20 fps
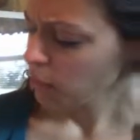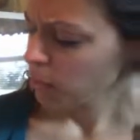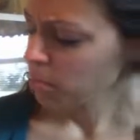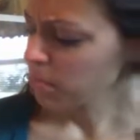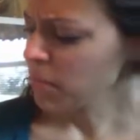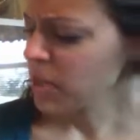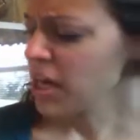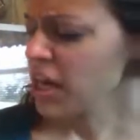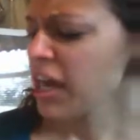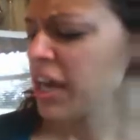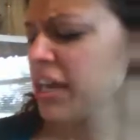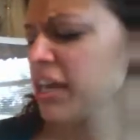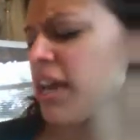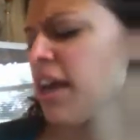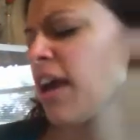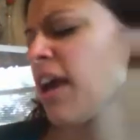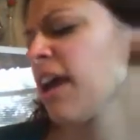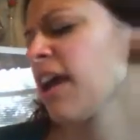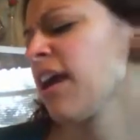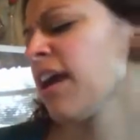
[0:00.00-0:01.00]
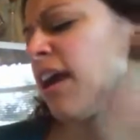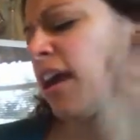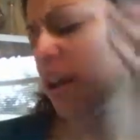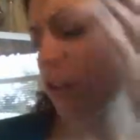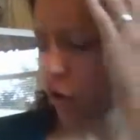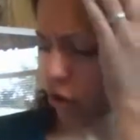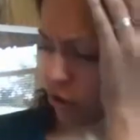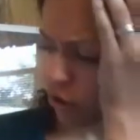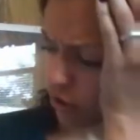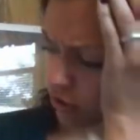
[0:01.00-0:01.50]
My
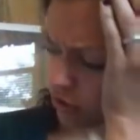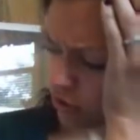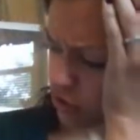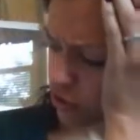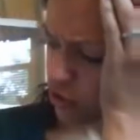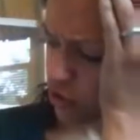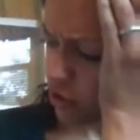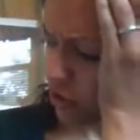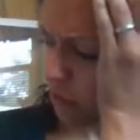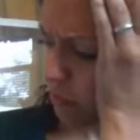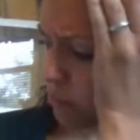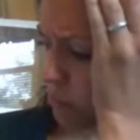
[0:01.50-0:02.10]
head hurts, she